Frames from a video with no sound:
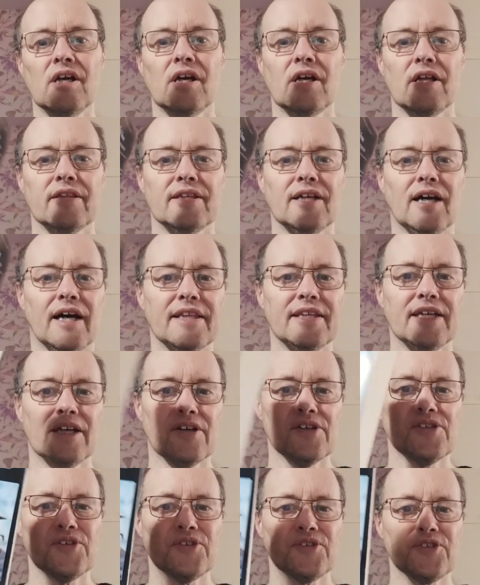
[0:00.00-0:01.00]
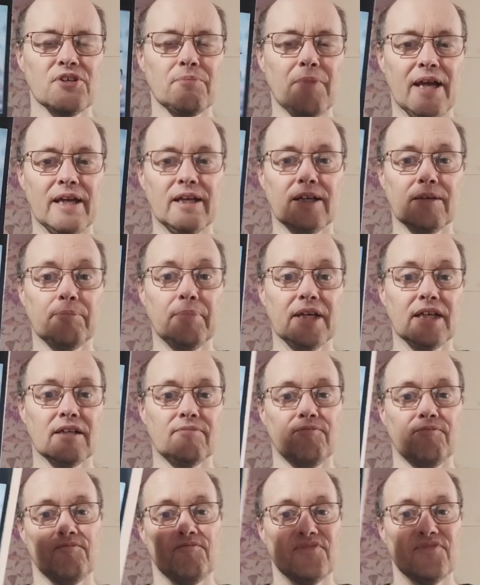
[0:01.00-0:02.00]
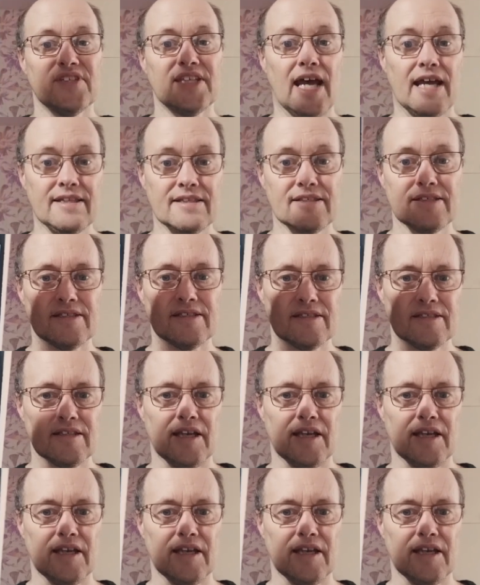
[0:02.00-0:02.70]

The idea is just to make a big dent